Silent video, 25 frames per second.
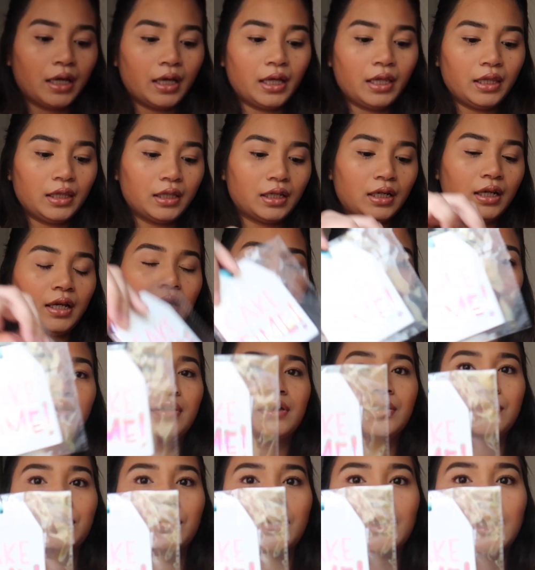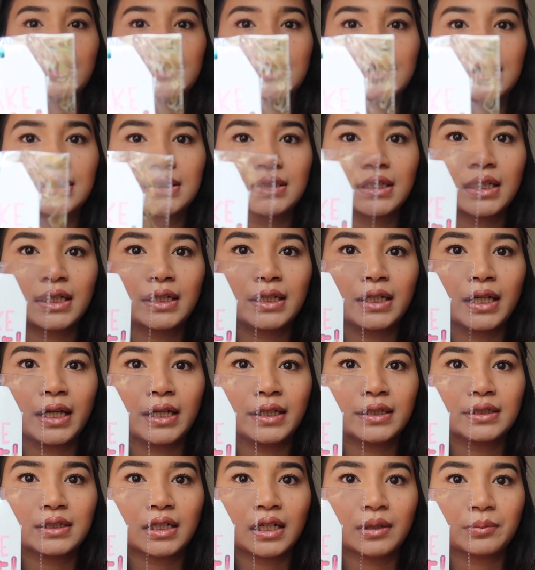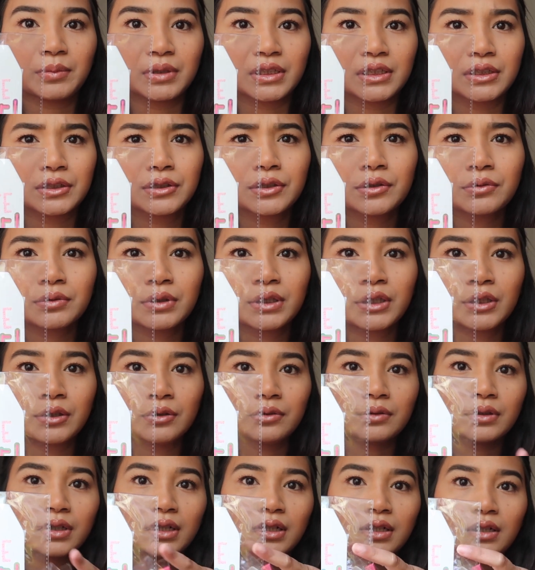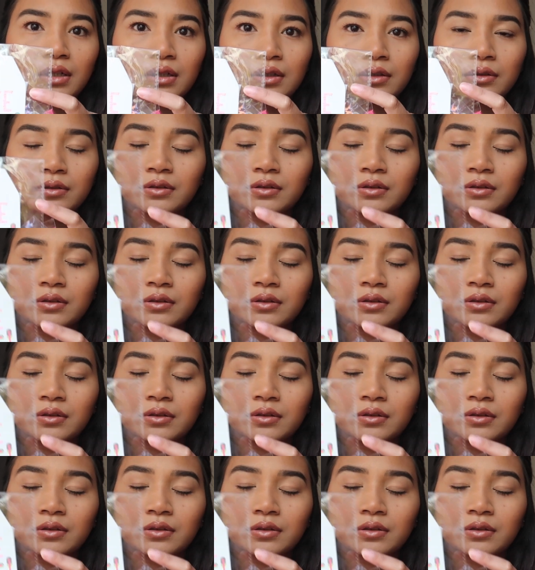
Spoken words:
And then I have this one that says a cake time, and it's so cute, and